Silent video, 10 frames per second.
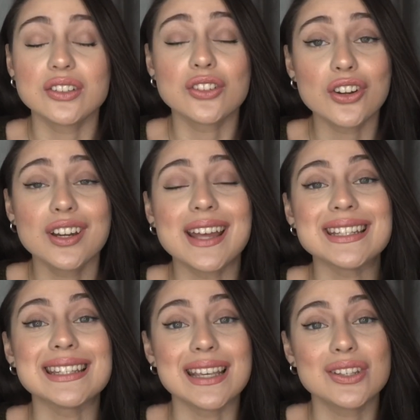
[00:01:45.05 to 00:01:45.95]
I started
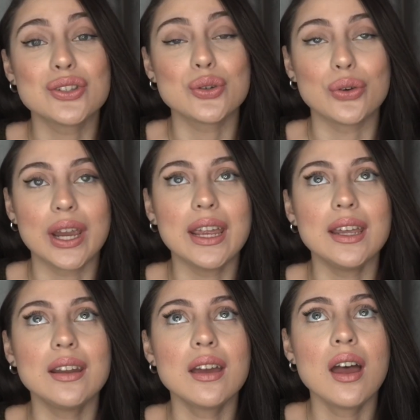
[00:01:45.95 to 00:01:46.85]
at 6th
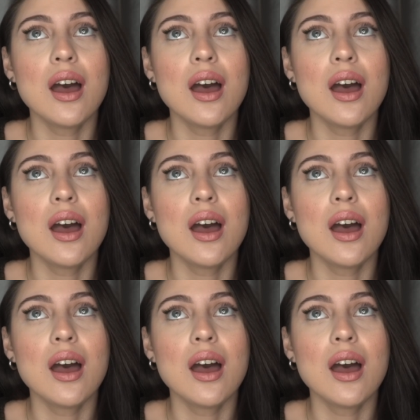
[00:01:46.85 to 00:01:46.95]
grade.